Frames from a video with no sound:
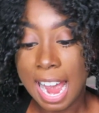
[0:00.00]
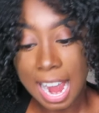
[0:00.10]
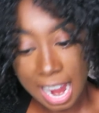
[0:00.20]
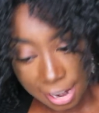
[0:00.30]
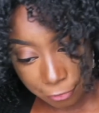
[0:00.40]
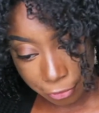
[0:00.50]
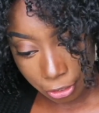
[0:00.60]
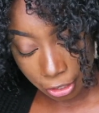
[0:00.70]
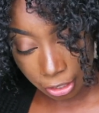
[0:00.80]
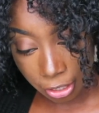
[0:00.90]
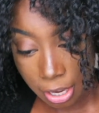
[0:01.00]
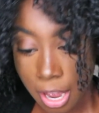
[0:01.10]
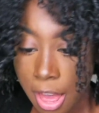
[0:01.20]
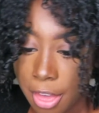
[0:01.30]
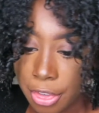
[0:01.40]
after
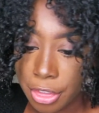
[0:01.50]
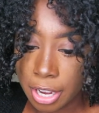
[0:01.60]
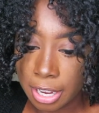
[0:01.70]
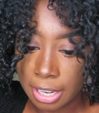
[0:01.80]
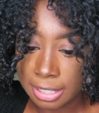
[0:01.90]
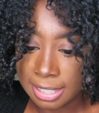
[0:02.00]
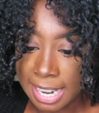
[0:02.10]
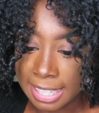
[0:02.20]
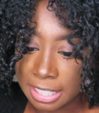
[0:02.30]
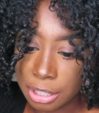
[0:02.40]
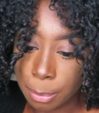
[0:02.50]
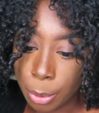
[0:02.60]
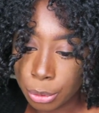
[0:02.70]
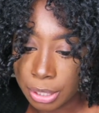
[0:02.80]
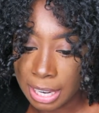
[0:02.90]
the signing is
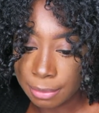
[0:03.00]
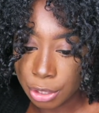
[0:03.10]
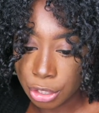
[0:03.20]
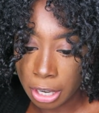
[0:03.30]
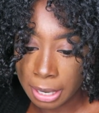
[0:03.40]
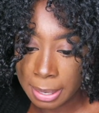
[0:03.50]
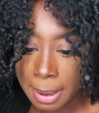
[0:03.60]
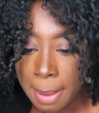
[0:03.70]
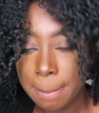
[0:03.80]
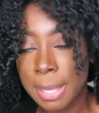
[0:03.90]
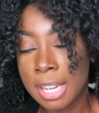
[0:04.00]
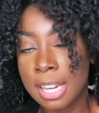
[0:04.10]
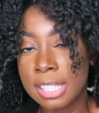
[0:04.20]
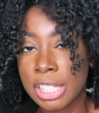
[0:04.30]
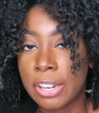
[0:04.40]
supposed to have start,
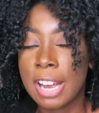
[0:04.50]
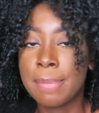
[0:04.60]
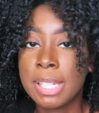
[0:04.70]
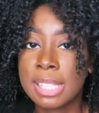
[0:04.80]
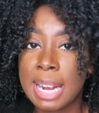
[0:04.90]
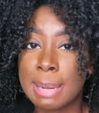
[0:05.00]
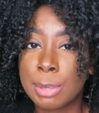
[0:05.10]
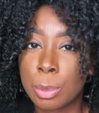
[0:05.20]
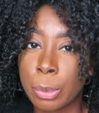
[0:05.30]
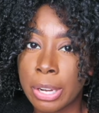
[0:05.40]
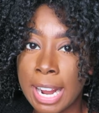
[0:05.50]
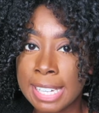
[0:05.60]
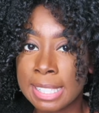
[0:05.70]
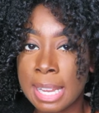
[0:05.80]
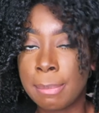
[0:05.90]
because there have been times where I
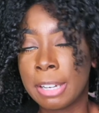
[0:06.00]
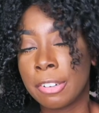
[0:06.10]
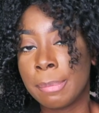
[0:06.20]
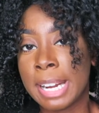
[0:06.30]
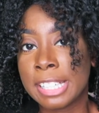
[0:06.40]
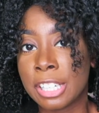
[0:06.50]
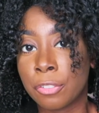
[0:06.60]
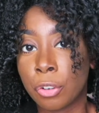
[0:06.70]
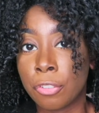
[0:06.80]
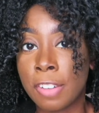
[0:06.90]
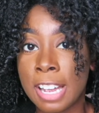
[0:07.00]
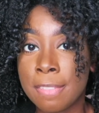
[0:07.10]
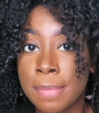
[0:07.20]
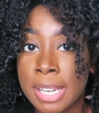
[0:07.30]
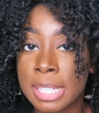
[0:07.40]
set my reminder for
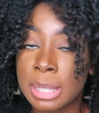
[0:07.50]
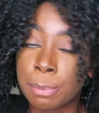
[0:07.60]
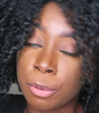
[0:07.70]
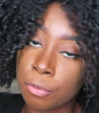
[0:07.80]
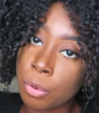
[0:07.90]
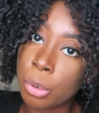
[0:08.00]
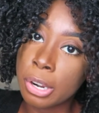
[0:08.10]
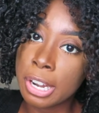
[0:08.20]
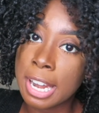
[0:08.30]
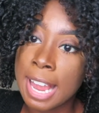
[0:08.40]
5 minutes before,